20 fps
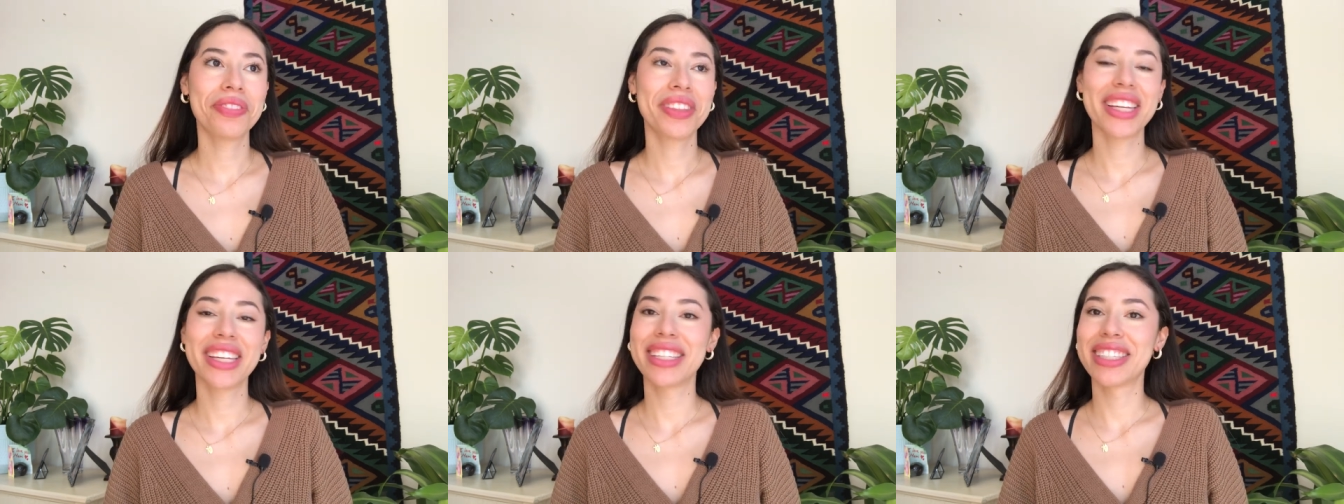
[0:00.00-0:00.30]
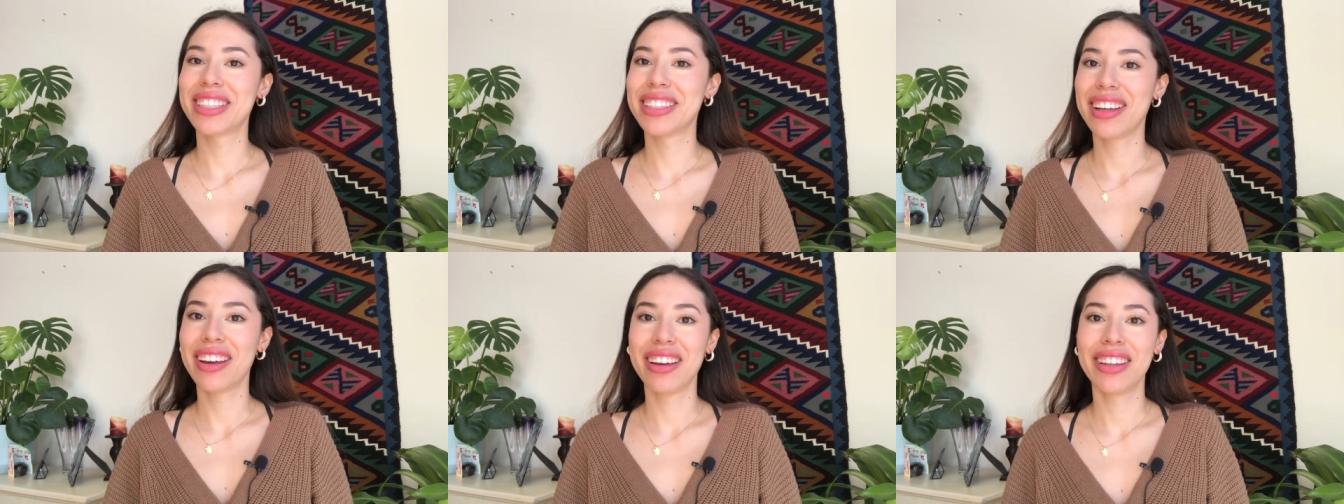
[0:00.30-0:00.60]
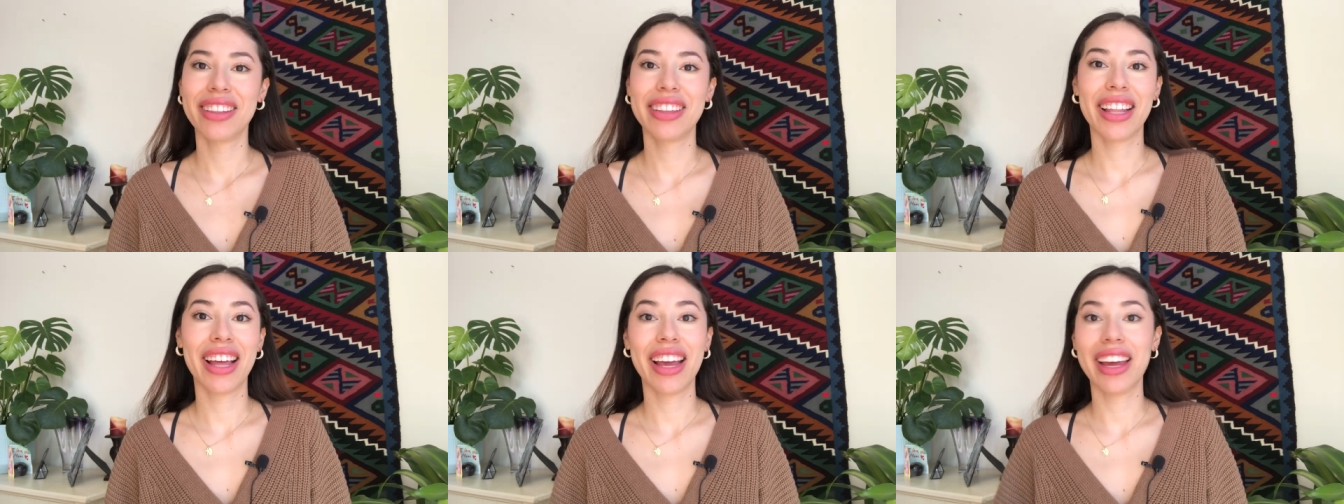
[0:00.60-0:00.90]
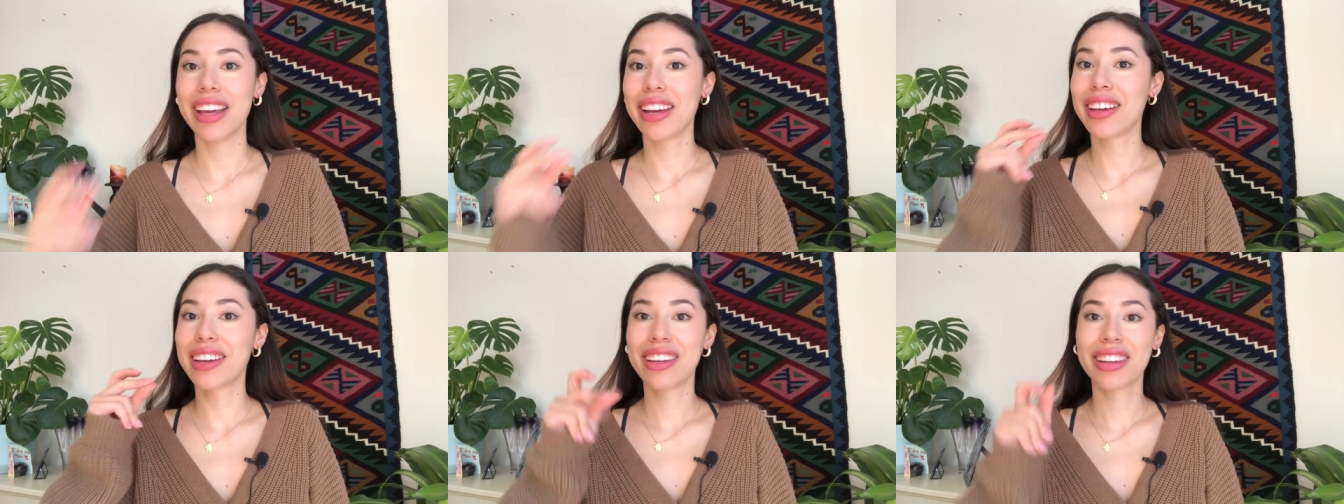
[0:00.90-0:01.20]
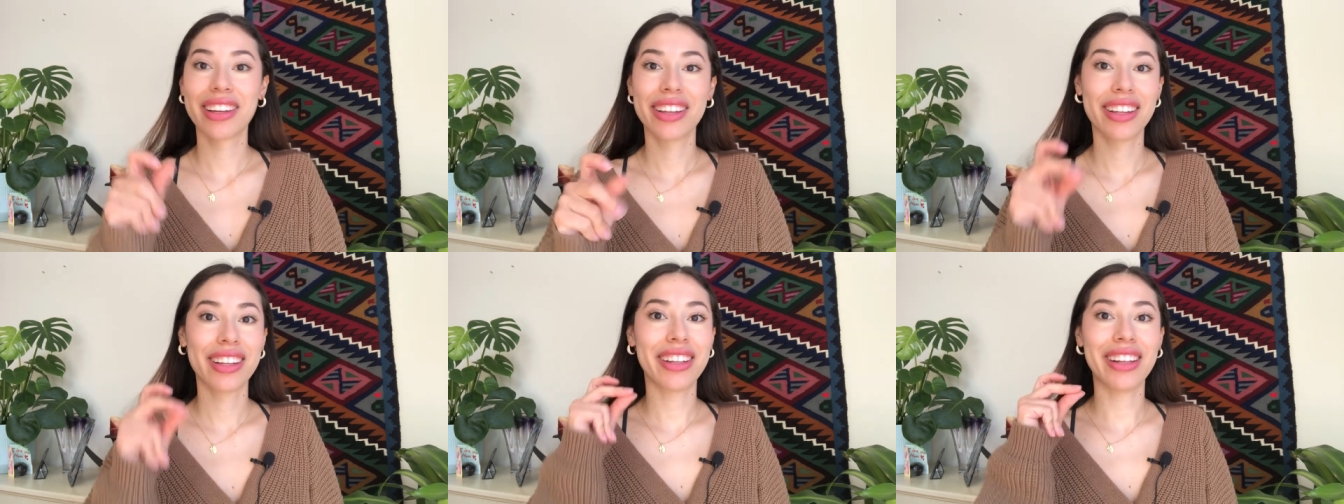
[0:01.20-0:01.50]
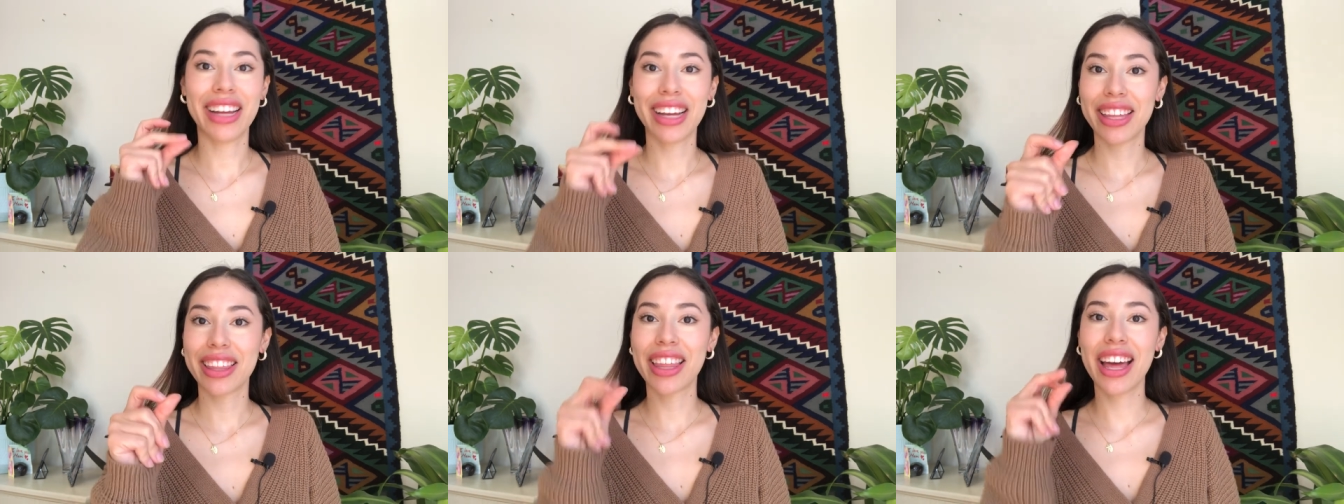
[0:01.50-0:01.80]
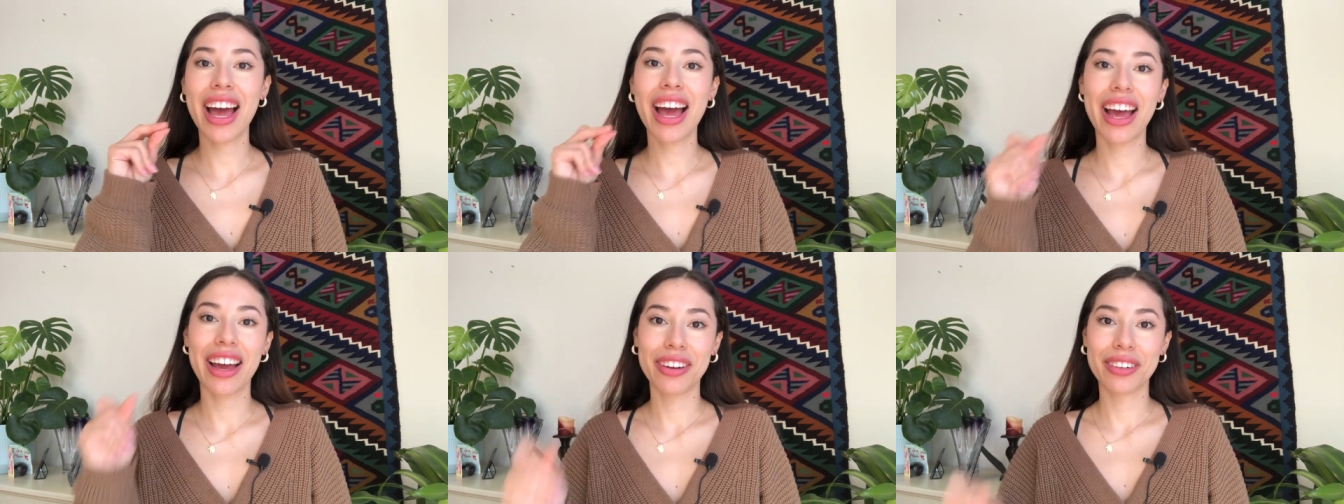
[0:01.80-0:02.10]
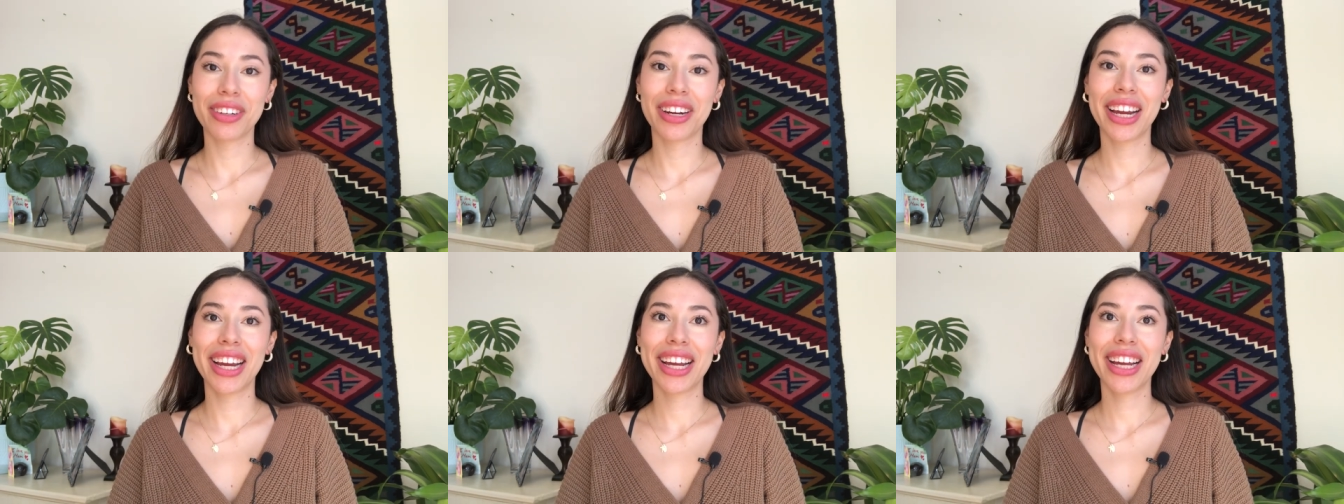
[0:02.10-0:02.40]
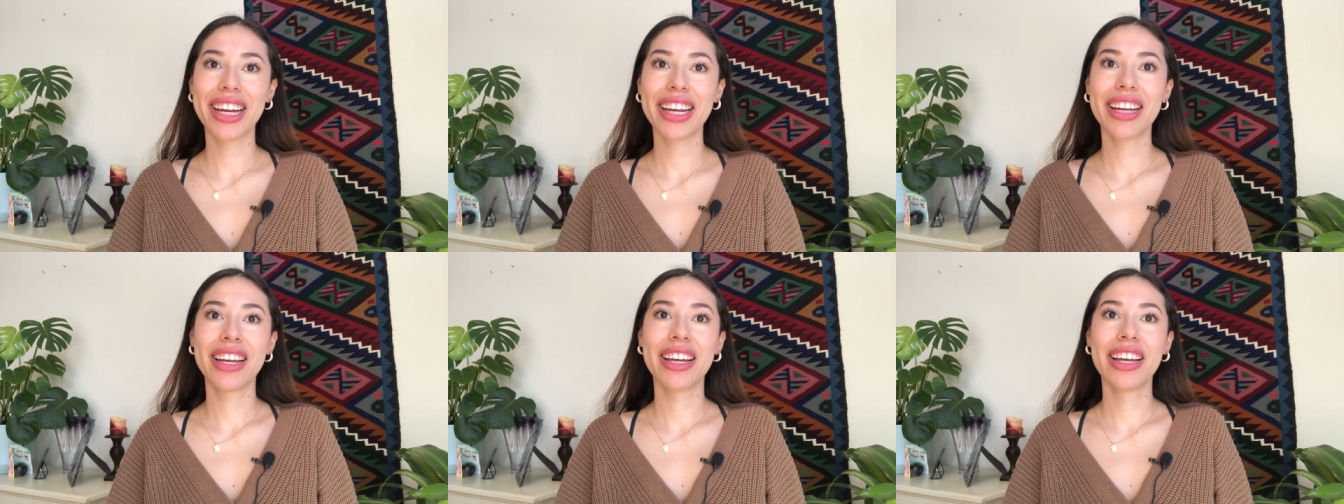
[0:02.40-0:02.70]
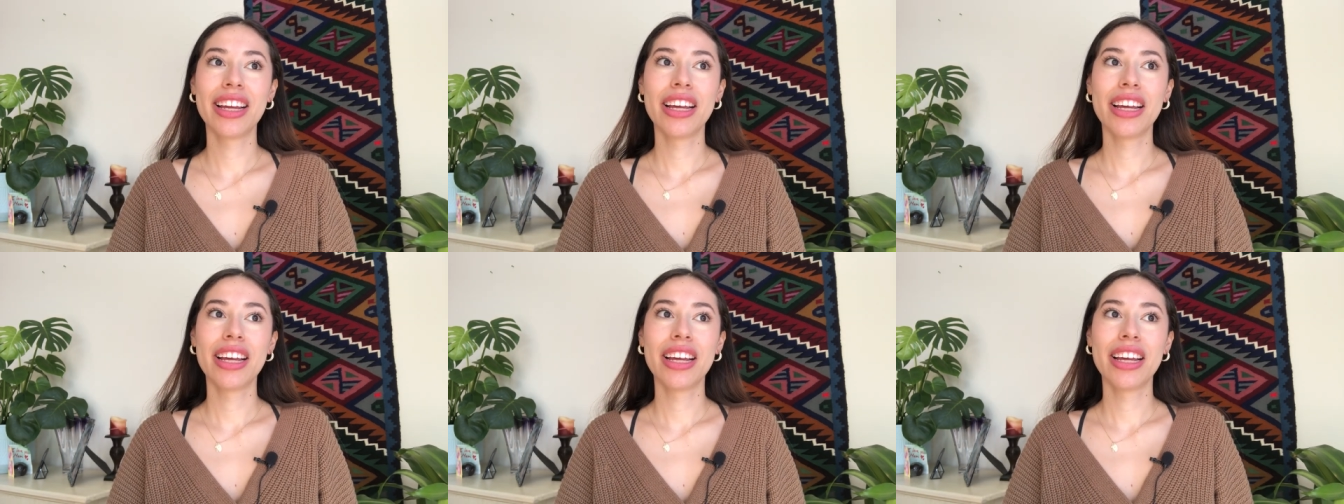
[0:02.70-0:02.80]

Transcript: things done like like that, right?